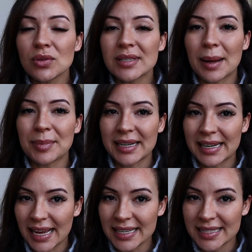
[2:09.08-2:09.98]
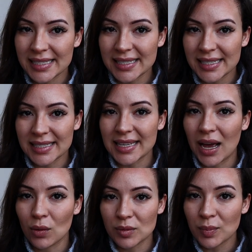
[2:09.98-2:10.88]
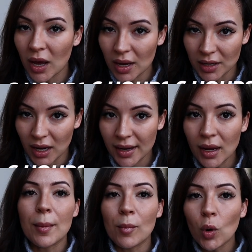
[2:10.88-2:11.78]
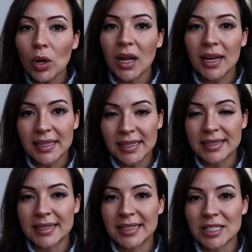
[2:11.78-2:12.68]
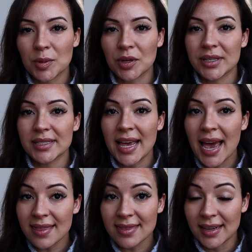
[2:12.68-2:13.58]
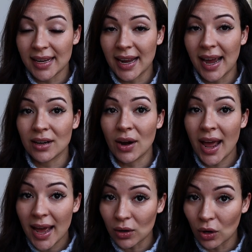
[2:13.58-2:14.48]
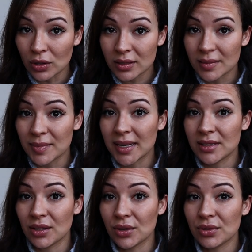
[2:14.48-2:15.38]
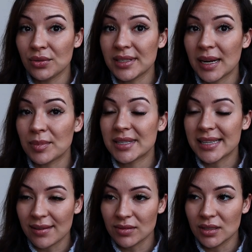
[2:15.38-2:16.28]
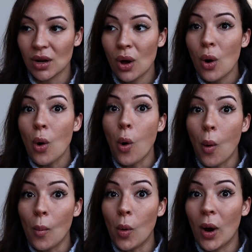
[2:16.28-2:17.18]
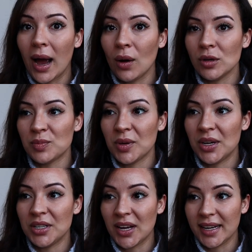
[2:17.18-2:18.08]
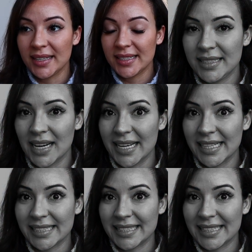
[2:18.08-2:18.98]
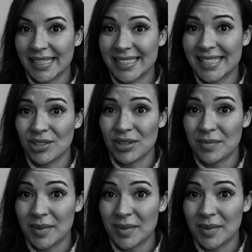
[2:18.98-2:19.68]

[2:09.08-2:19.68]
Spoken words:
who slept less than 6 hours per night were more likely to experience hair thinning and hair loss compared to those who slept 7 or more hours per night. Yikes. That's literally